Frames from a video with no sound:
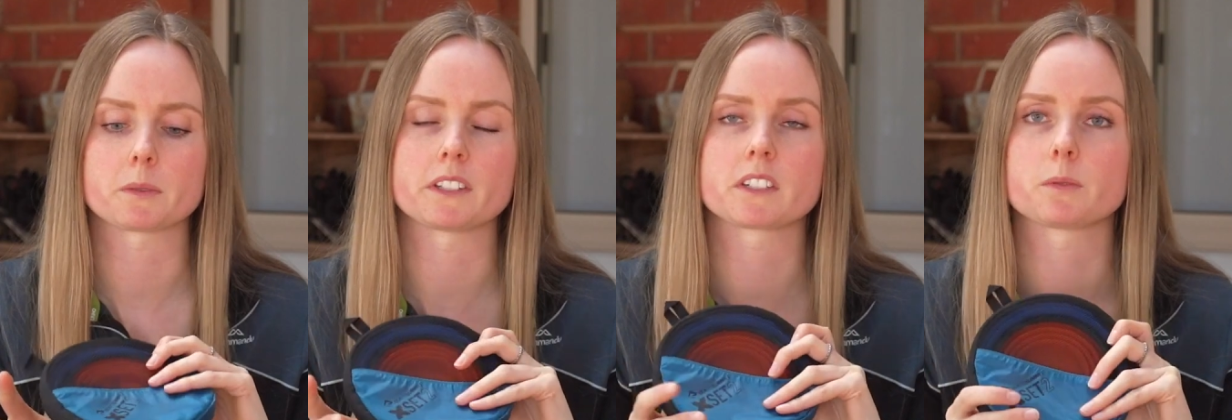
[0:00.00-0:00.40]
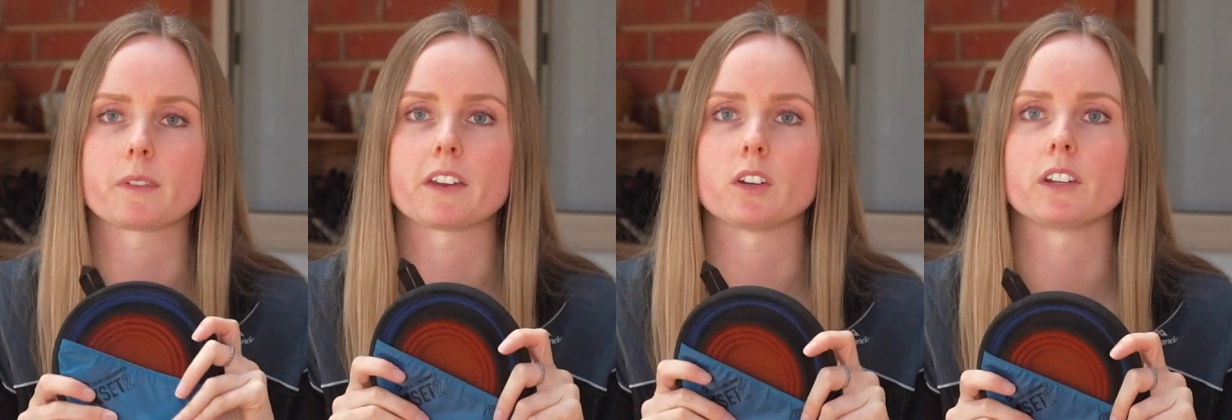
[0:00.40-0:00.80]
ones because we've
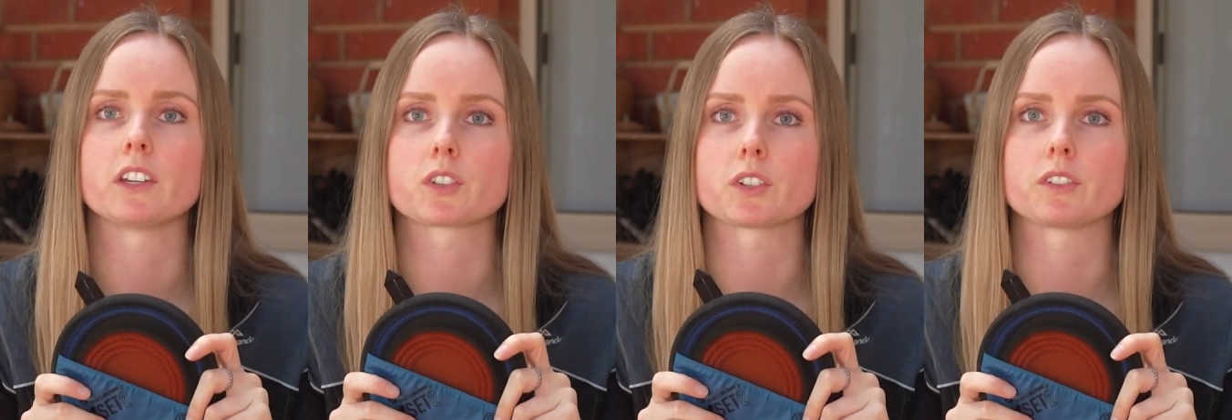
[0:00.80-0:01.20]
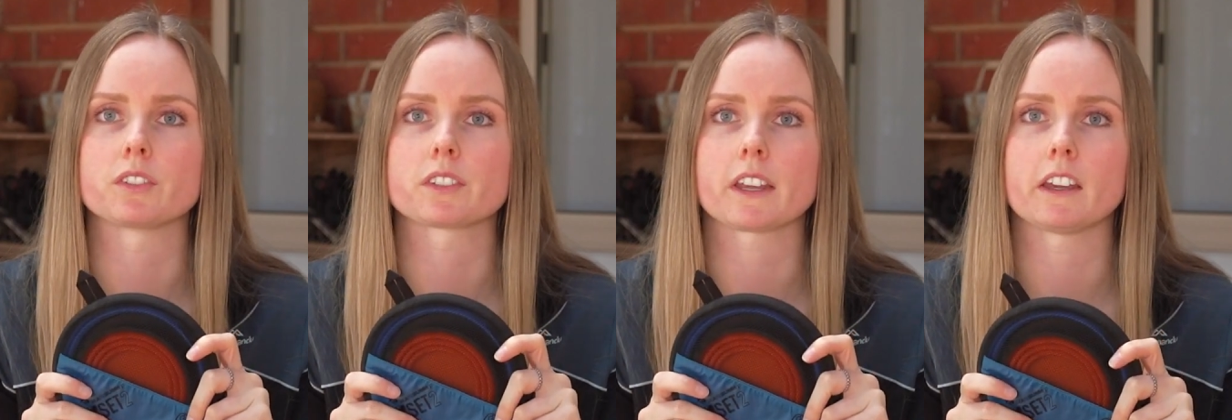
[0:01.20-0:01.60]
had no
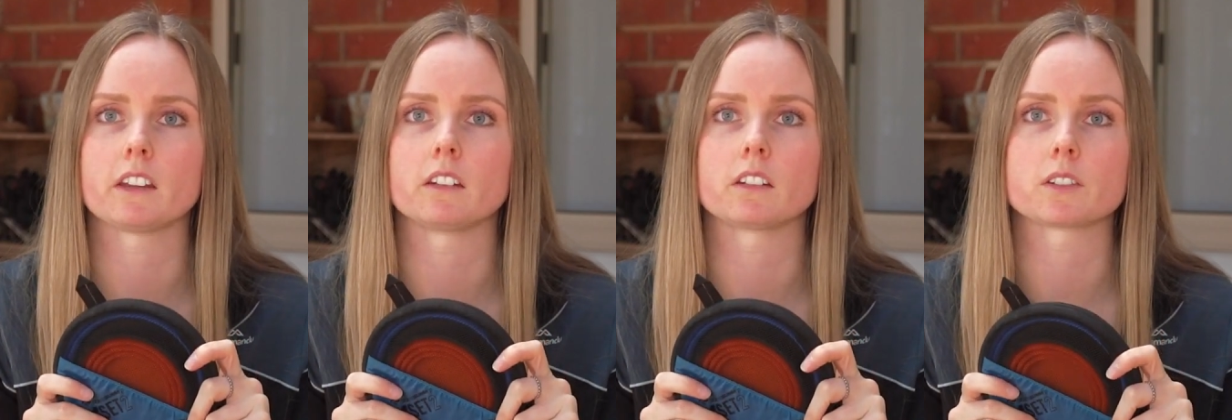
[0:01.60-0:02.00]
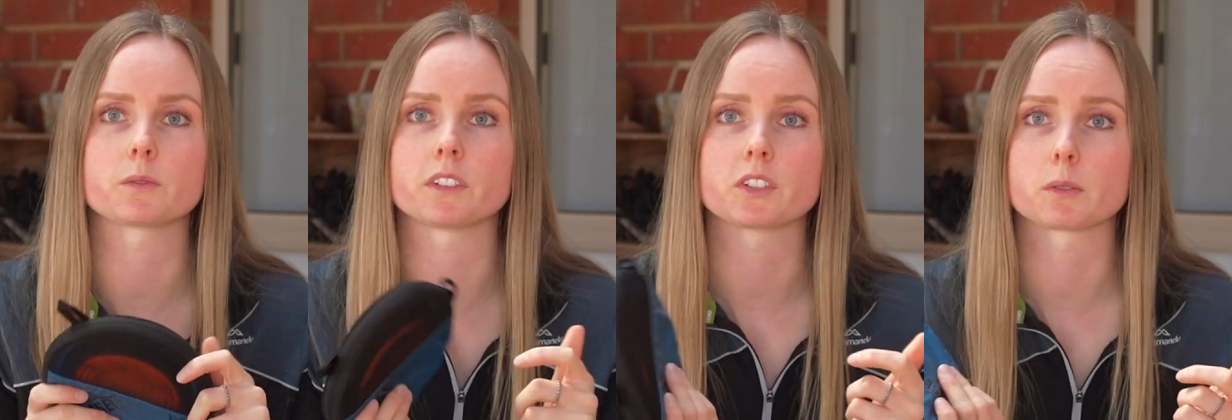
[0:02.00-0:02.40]
issues and it's
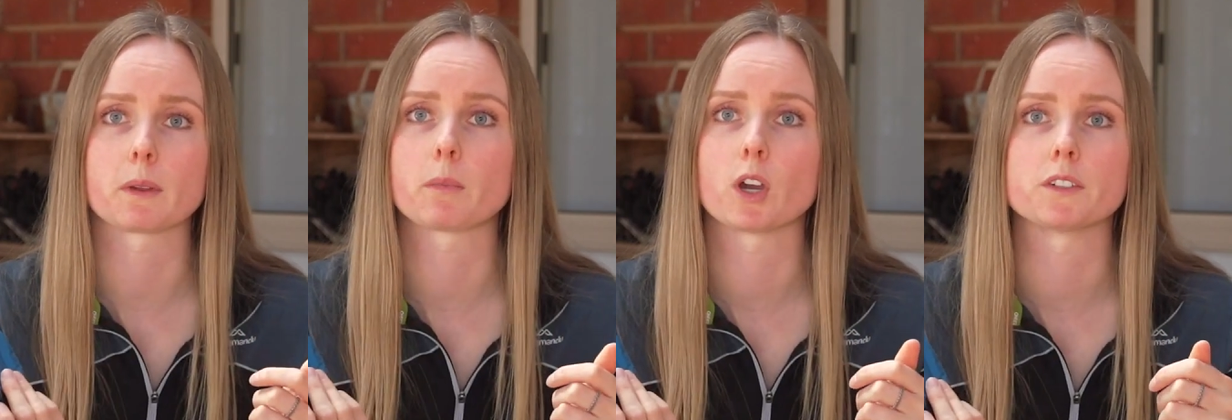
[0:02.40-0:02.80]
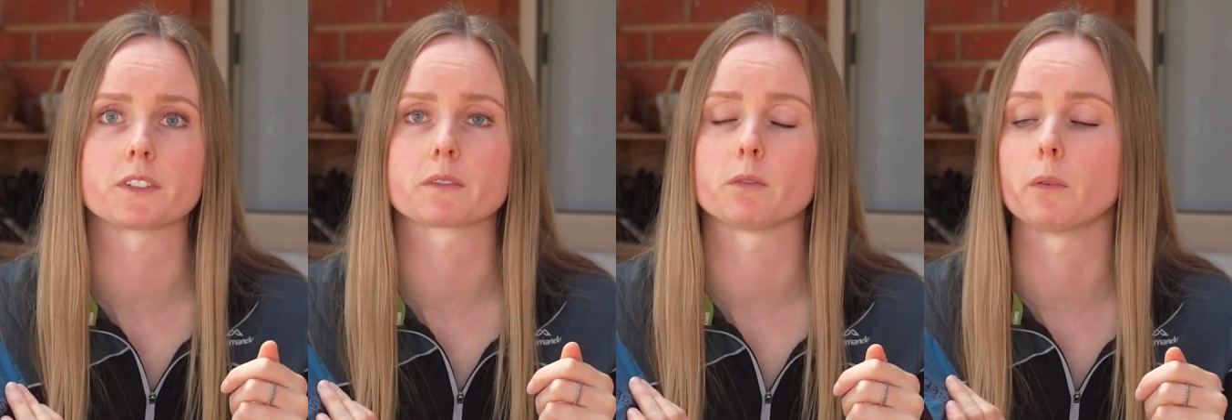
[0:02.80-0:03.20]
literally been
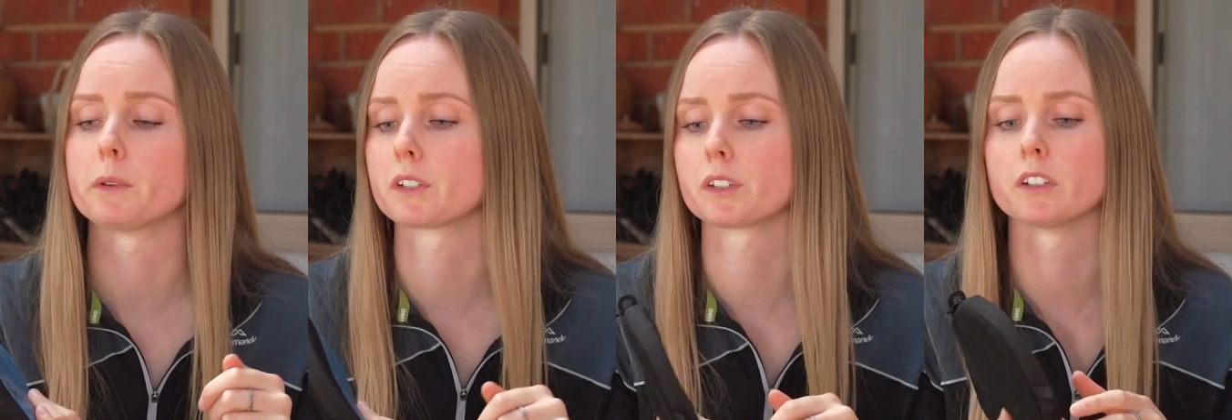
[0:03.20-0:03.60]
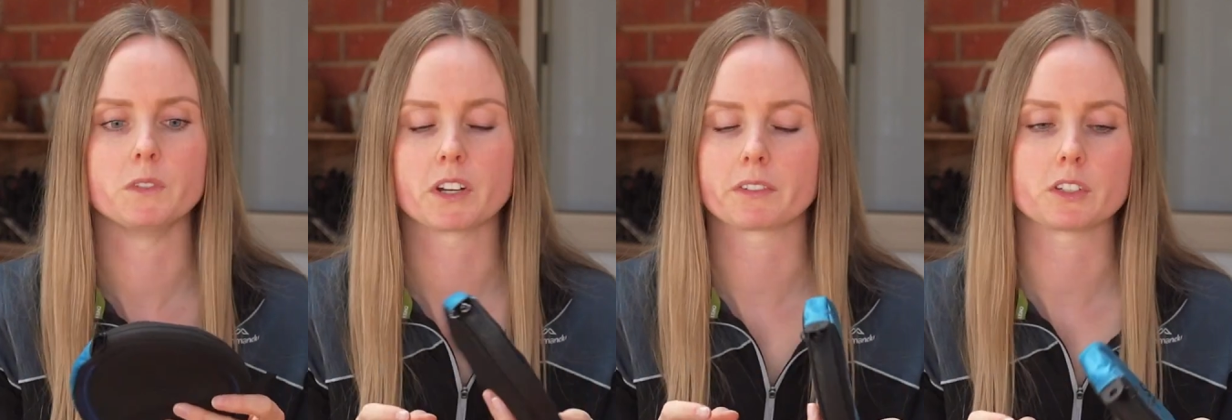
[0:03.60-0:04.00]
perfect for what we do.
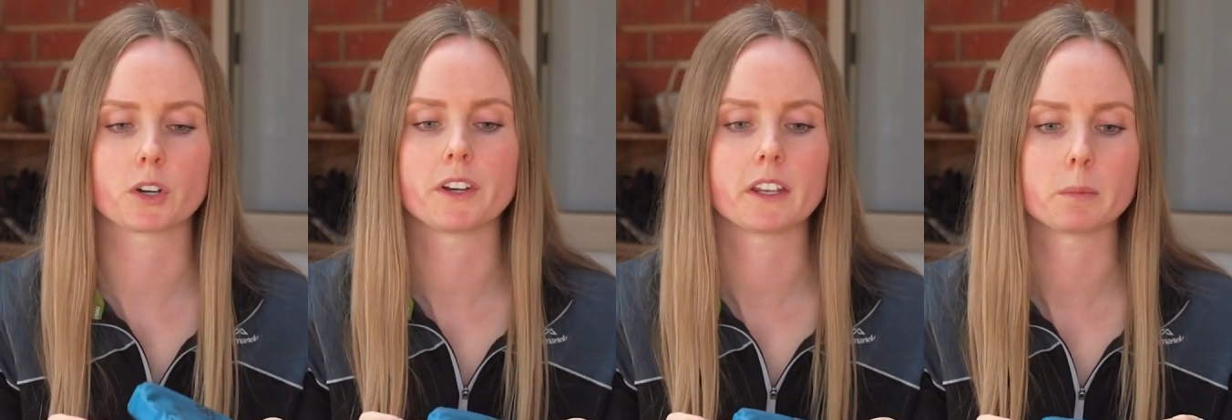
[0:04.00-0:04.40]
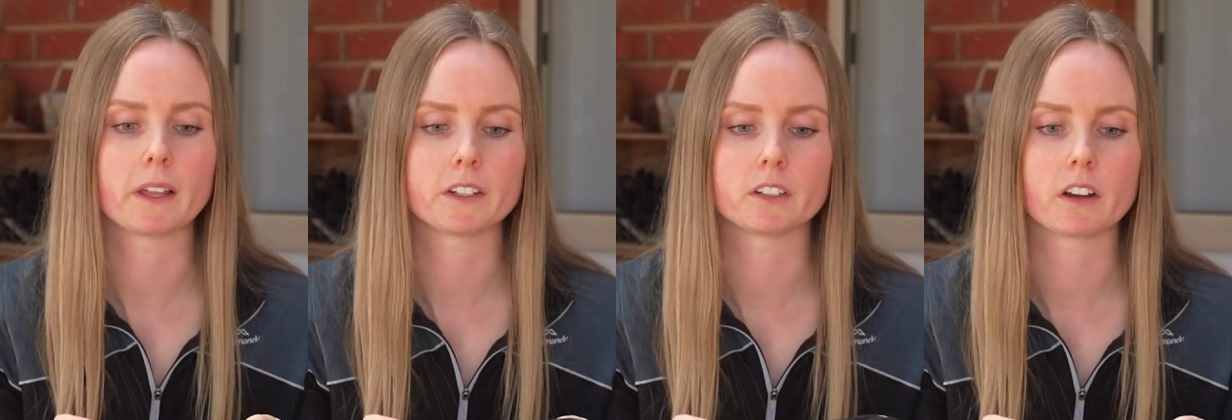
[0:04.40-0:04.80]
We definitely don't need a
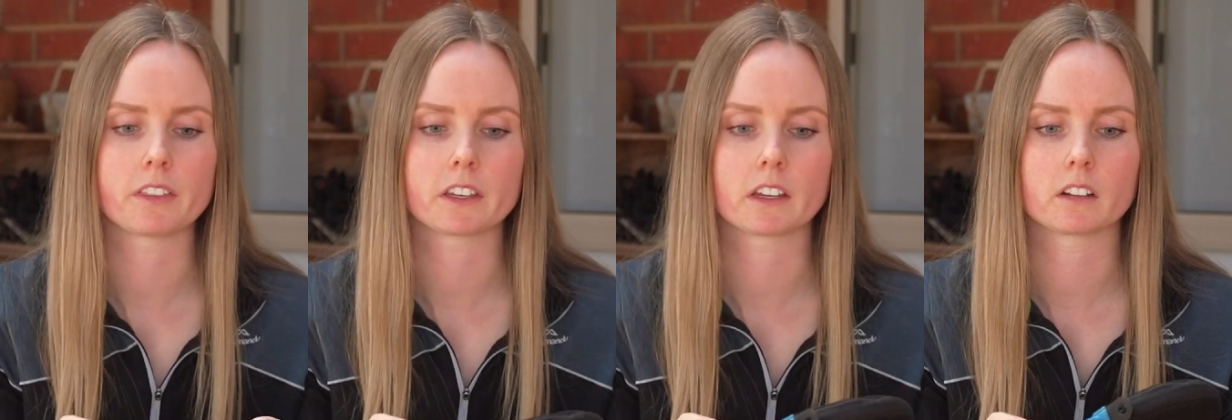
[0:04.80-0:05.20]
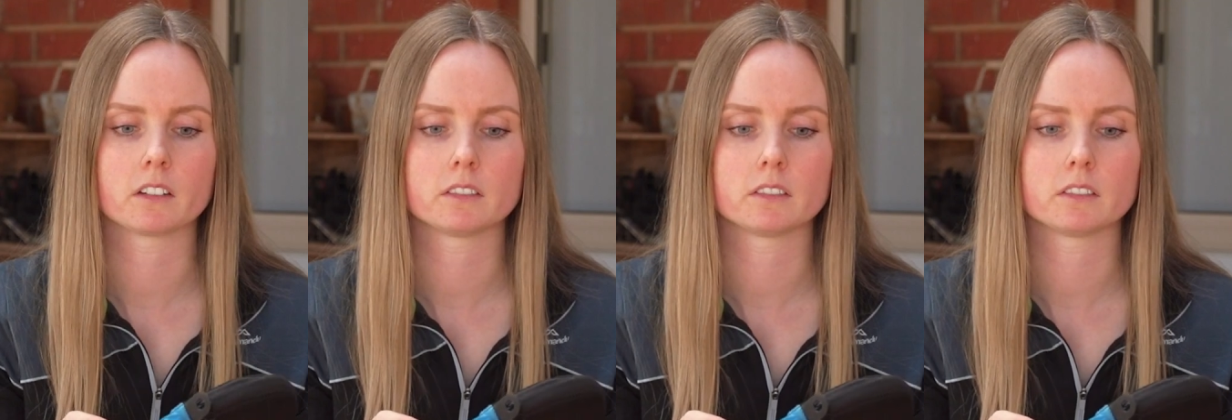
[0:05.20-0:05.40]
plate or anything.